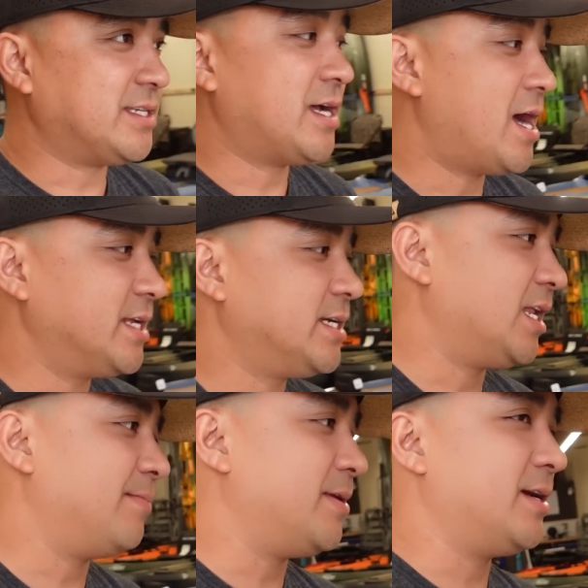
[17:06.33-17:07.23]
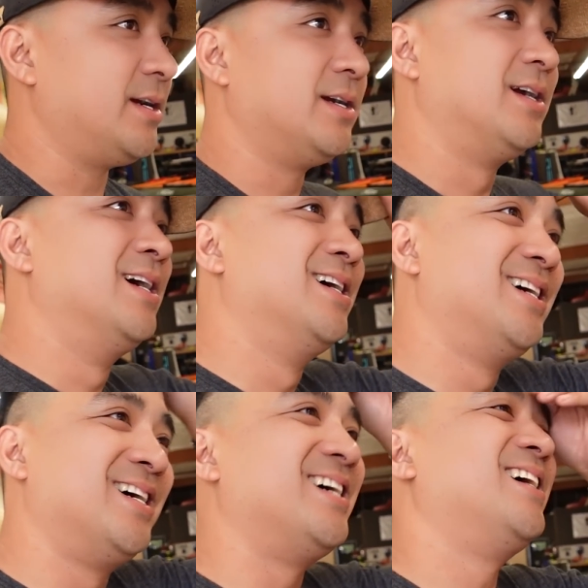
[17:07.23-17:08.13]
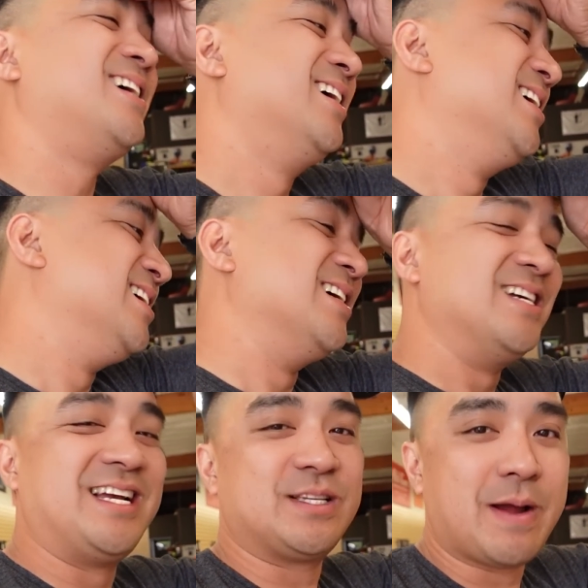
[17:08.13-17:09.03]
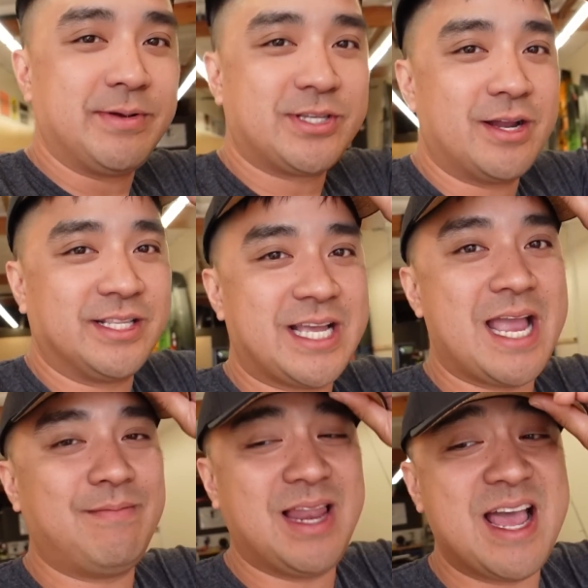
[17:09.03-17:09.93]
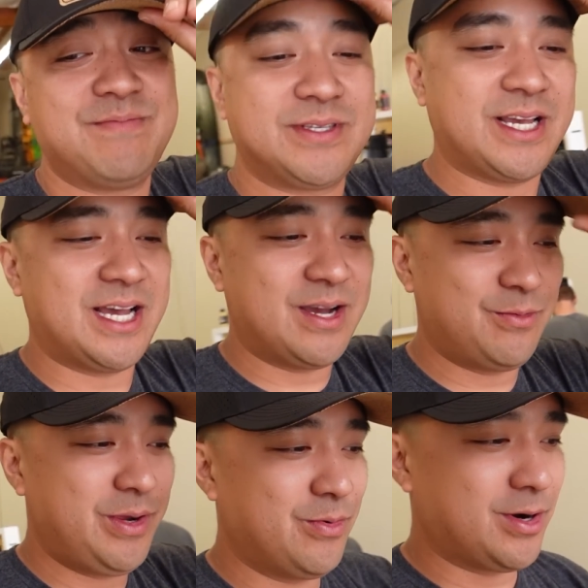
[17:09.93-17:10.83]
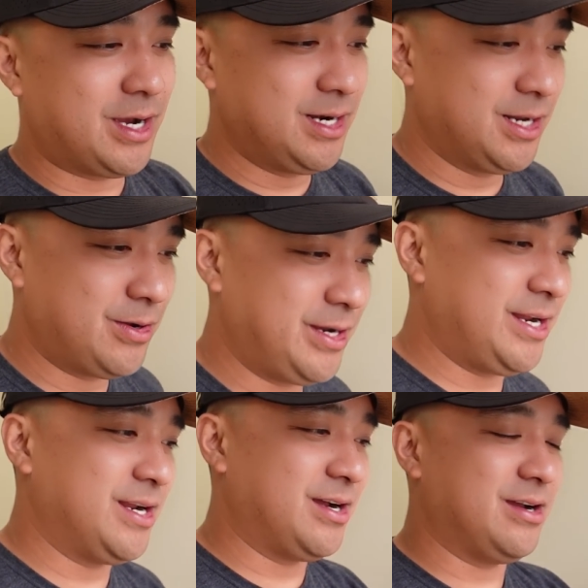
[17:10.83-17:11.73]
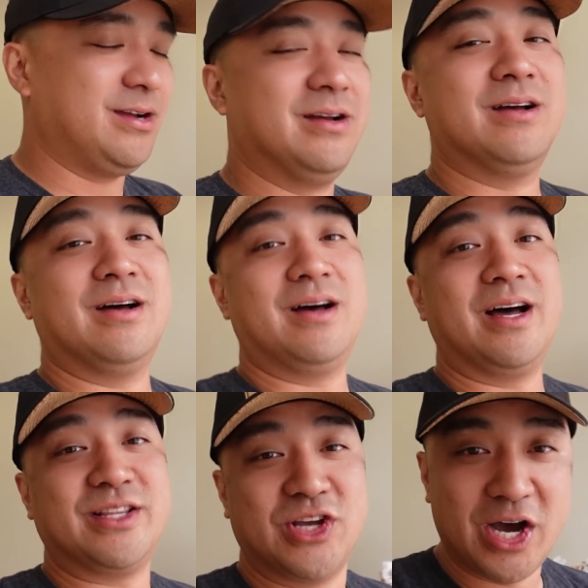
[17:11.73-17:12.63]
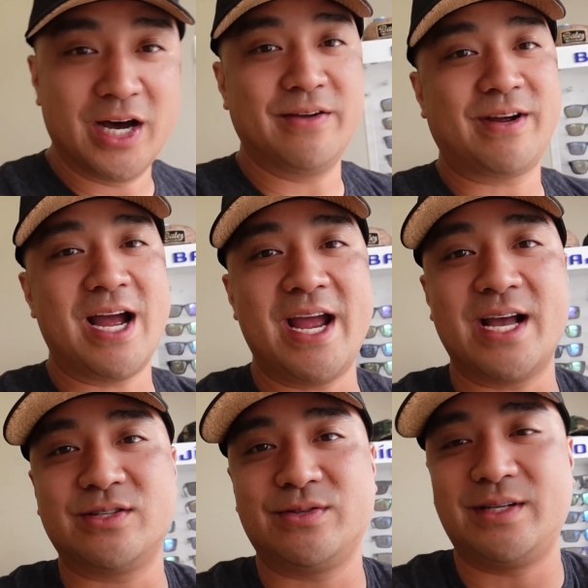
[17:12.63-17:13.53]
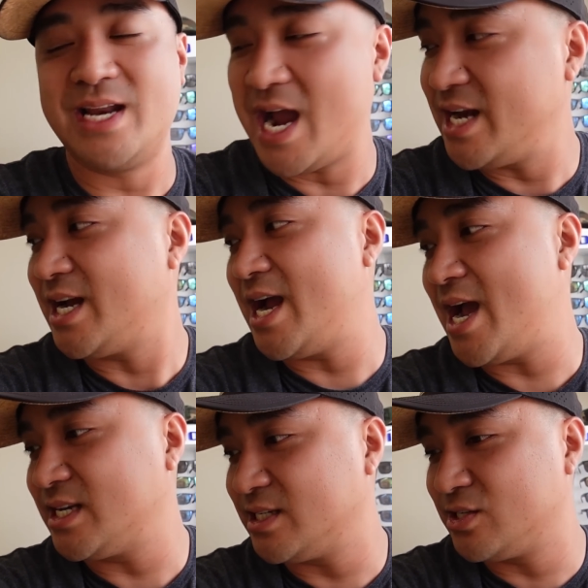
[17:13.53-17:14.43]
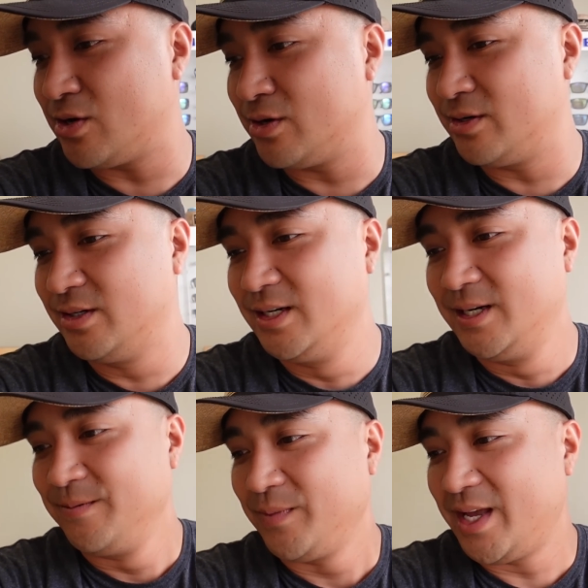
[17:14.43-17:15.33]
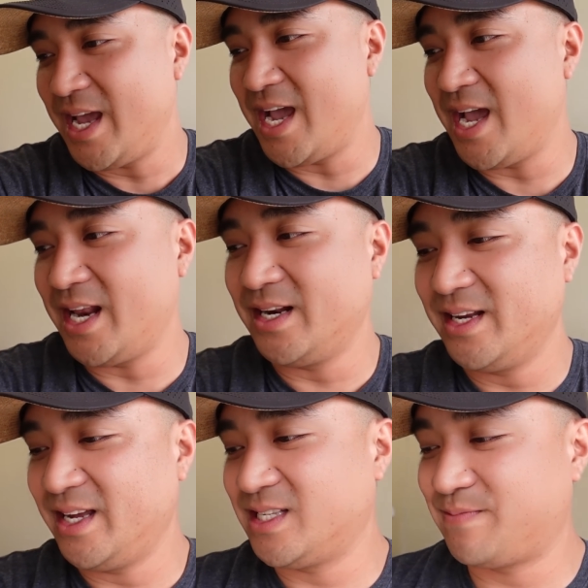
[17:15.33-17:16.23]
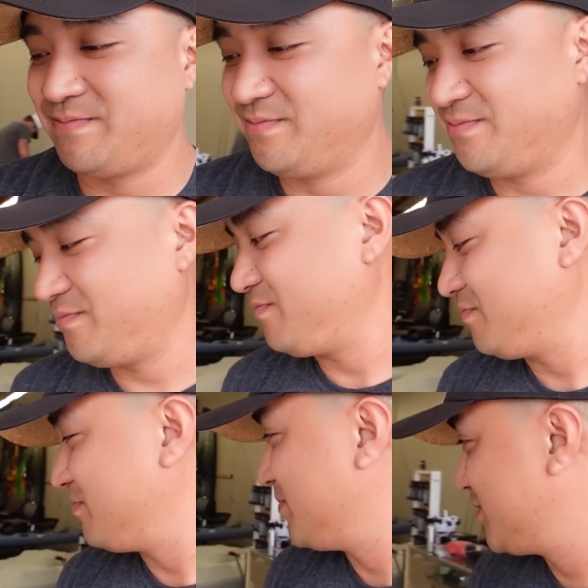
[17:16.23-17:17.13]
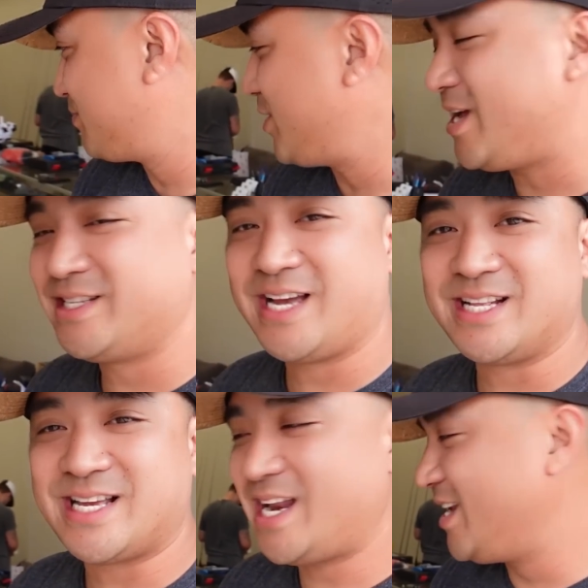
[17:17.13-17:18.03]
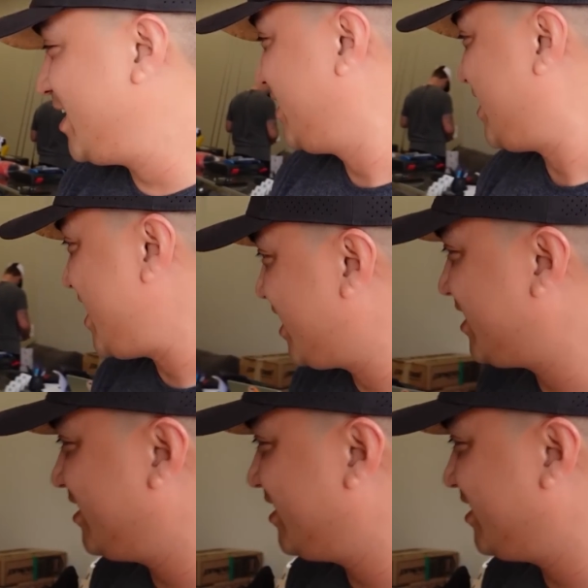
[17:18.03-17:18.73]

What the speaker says: it's hot as hell up in here. You guys probably saw in the time lapse, we were unloading a ton of kayaks, 9 kayaks in total, and it's pretty intense. I didn't think